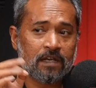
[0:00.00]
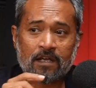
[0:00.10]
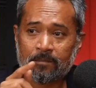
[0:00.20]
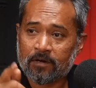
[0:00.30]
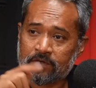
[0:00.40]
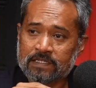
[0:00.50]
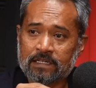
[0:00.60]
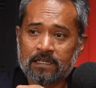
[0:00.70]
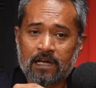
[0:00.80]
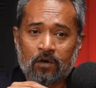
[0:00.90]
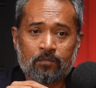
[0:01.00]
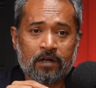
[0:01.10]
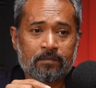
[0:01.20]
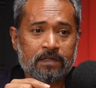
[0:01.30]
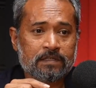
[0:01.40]
But recently, our Prime
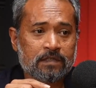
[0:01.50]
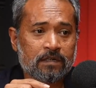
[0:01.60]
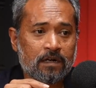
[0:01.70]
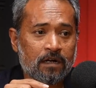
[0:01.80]
Minister